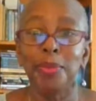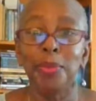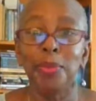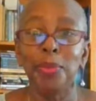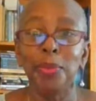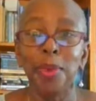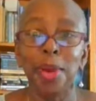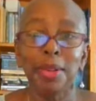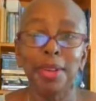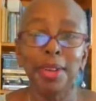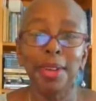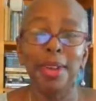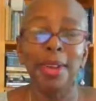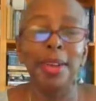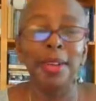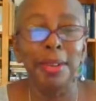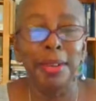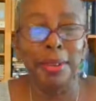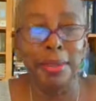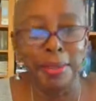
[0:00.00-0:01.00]

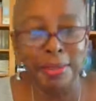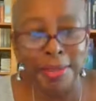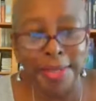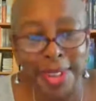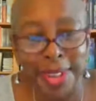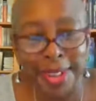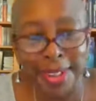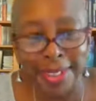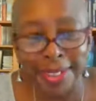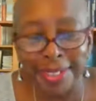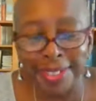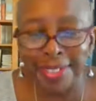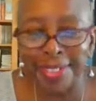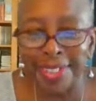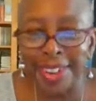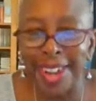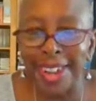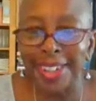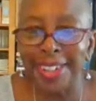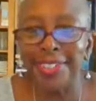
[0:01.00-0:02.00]
welcome to
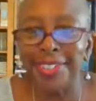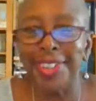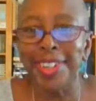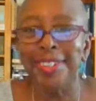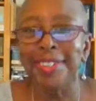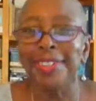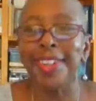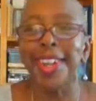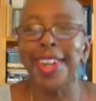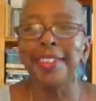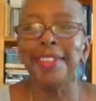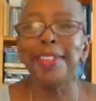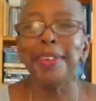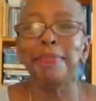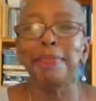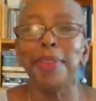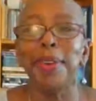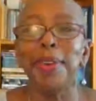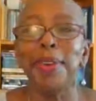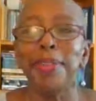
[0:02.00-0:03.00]
Astrology Insights
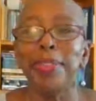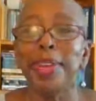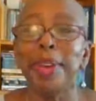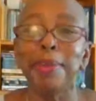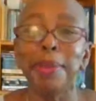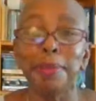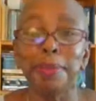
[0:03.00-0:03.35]
up the whole time.